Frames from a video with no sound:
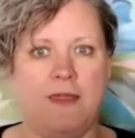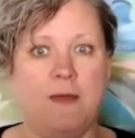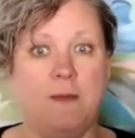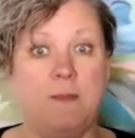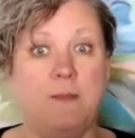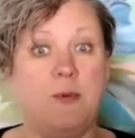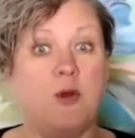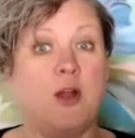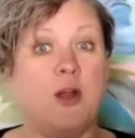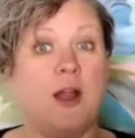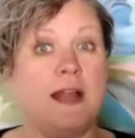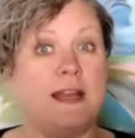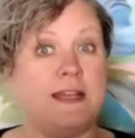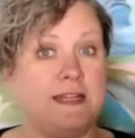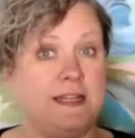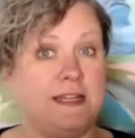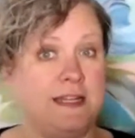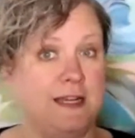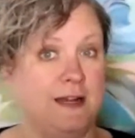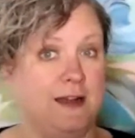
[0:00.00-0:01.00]
the book
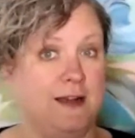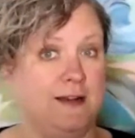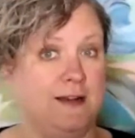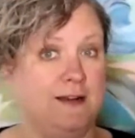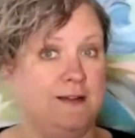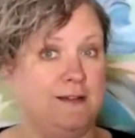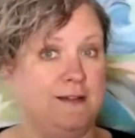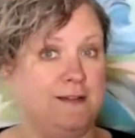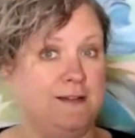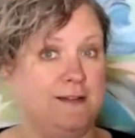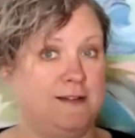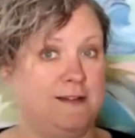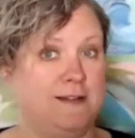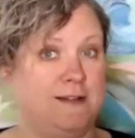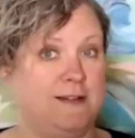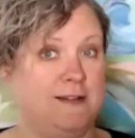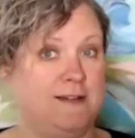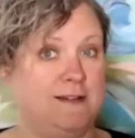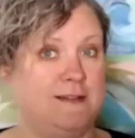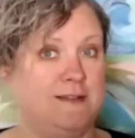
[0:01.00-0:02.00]
idea
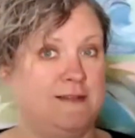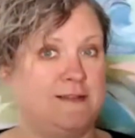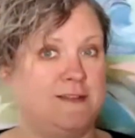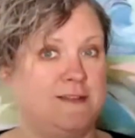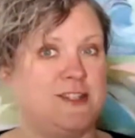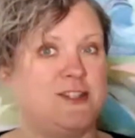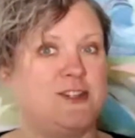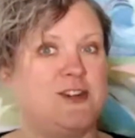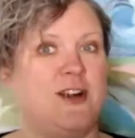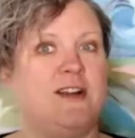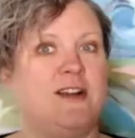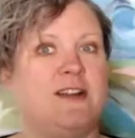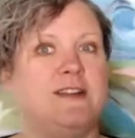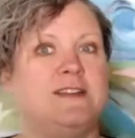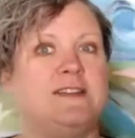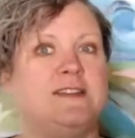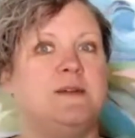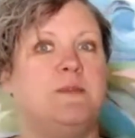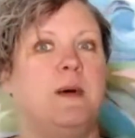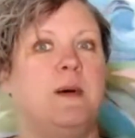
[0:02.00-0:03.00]

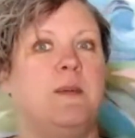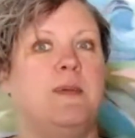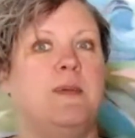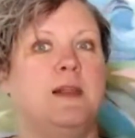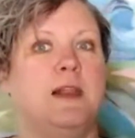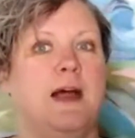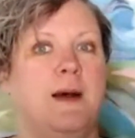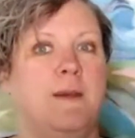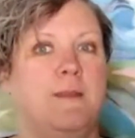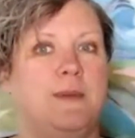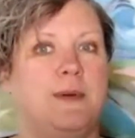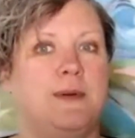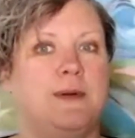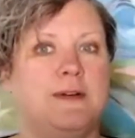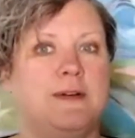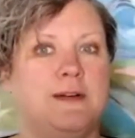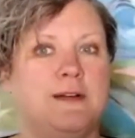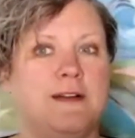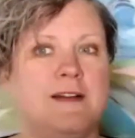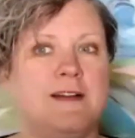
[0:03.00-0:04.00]
started to bubble up,
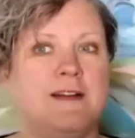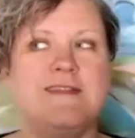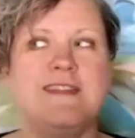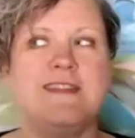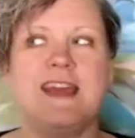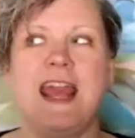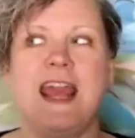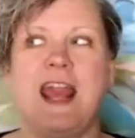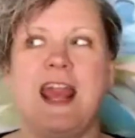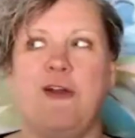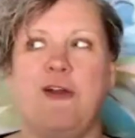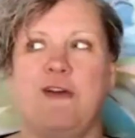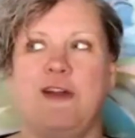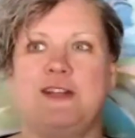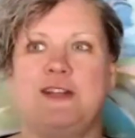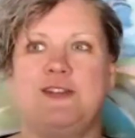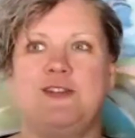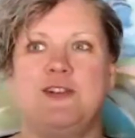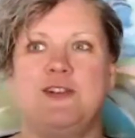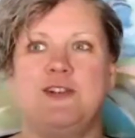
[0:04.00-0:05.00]
the
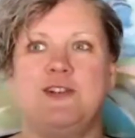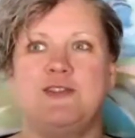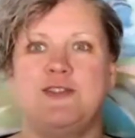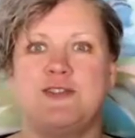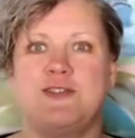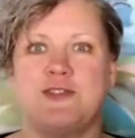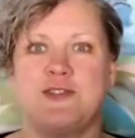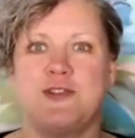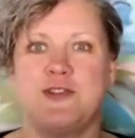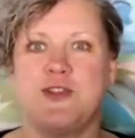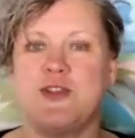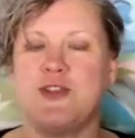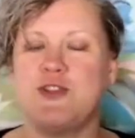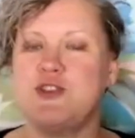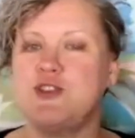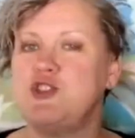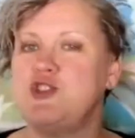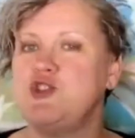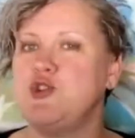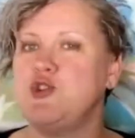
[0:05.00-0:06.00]
characters, the
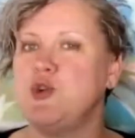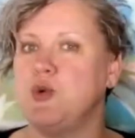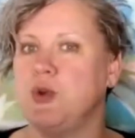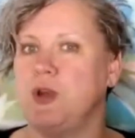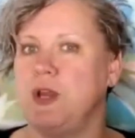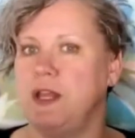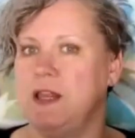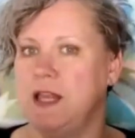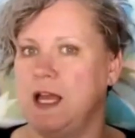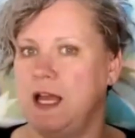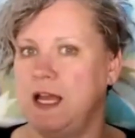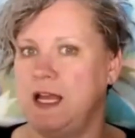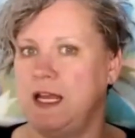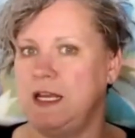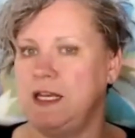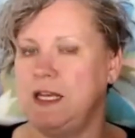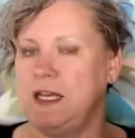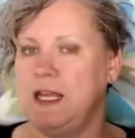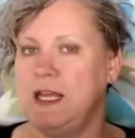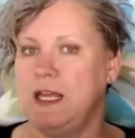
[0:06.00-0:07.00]

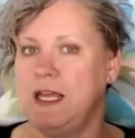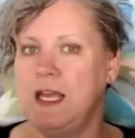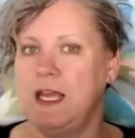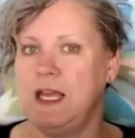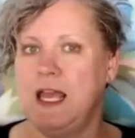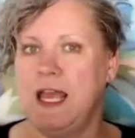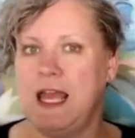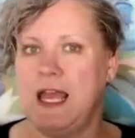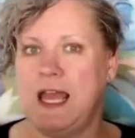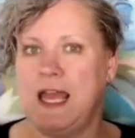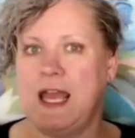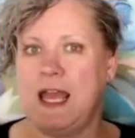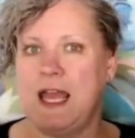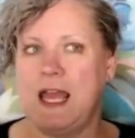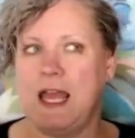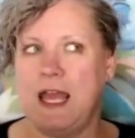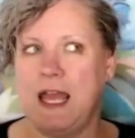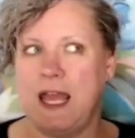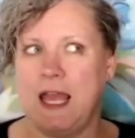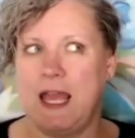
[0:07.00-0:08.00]
storyline.
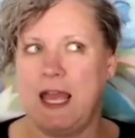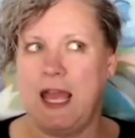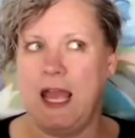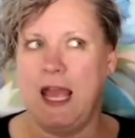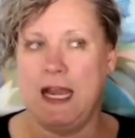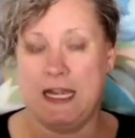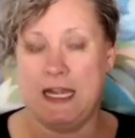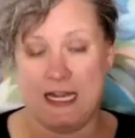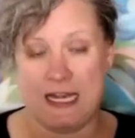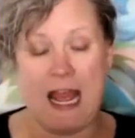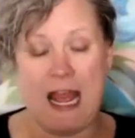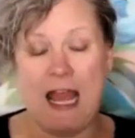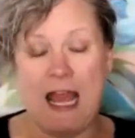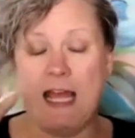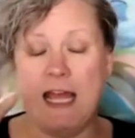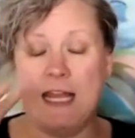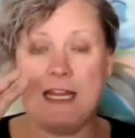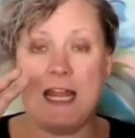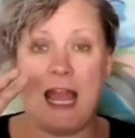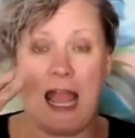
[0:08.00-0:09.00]
And it
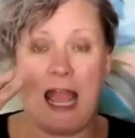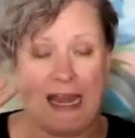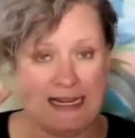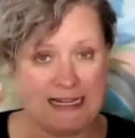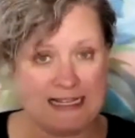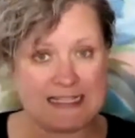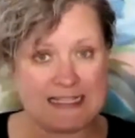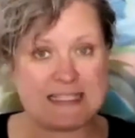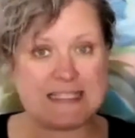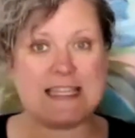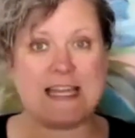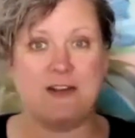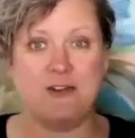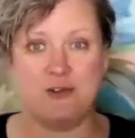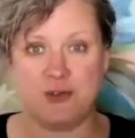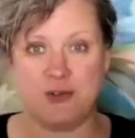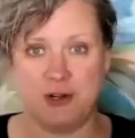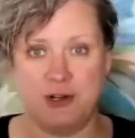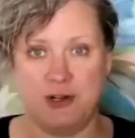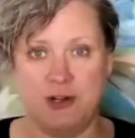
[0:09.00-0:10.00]
had at its
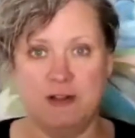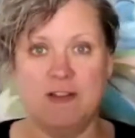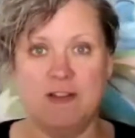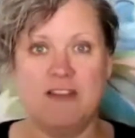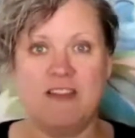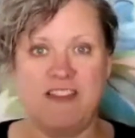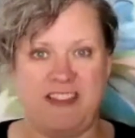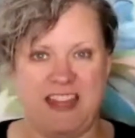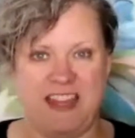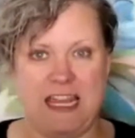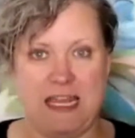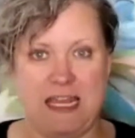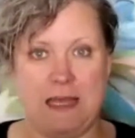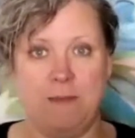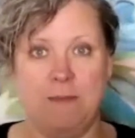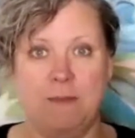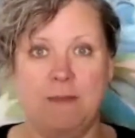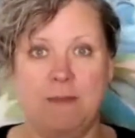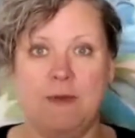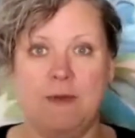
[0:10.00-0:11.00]
central
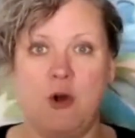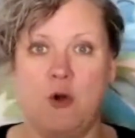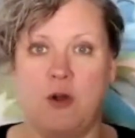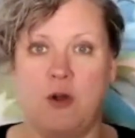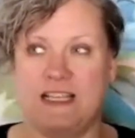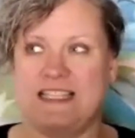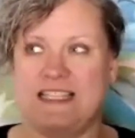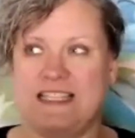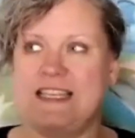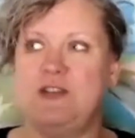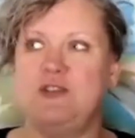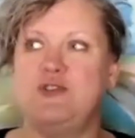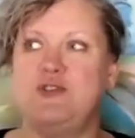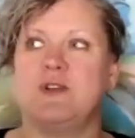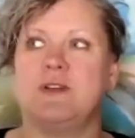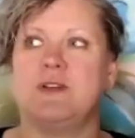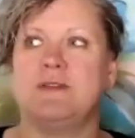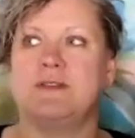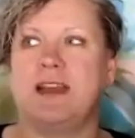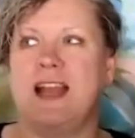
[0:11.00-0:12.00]
theme or a
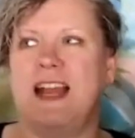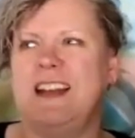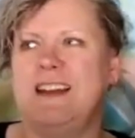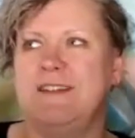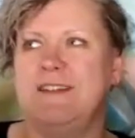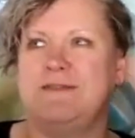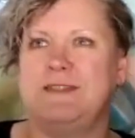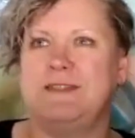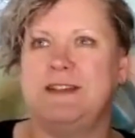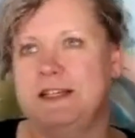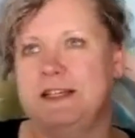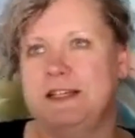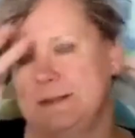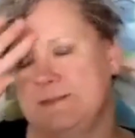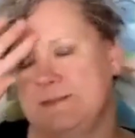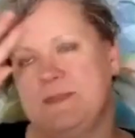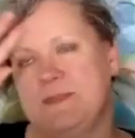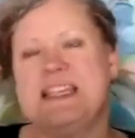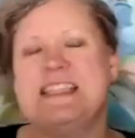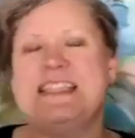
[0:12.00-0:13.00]
central kind of
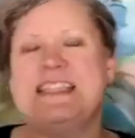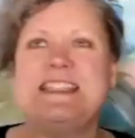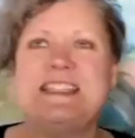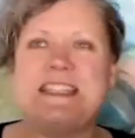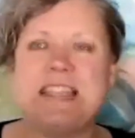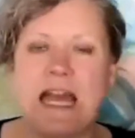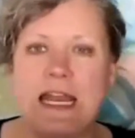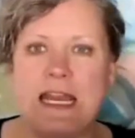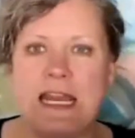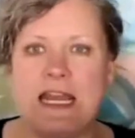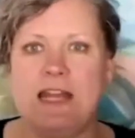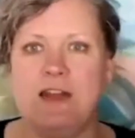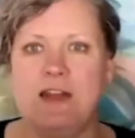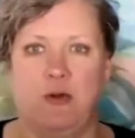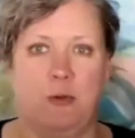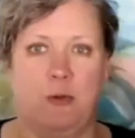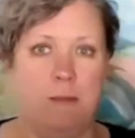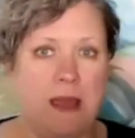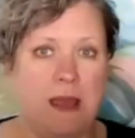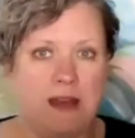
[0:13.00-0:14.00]
setting
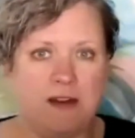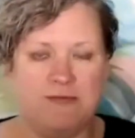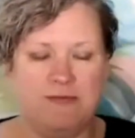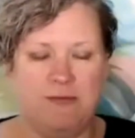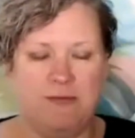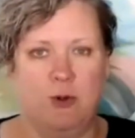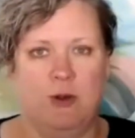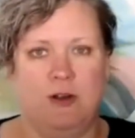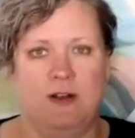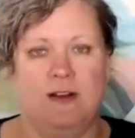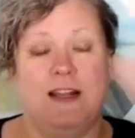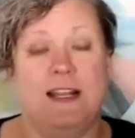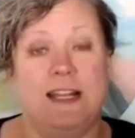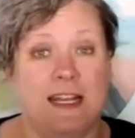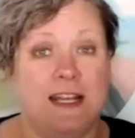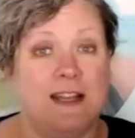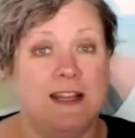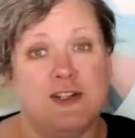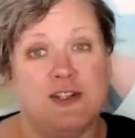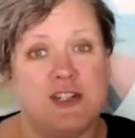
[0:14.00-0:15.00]
or metaphor an
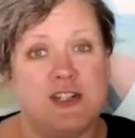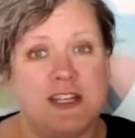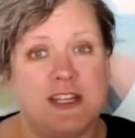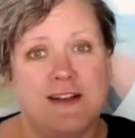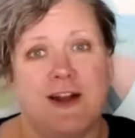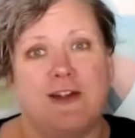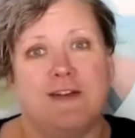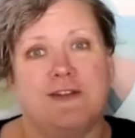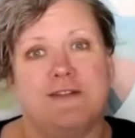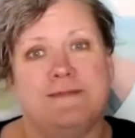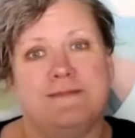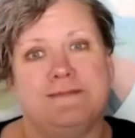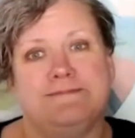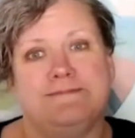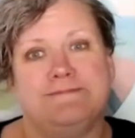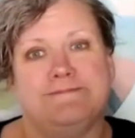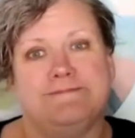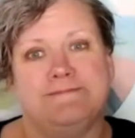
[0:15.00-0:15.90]
English tea garden.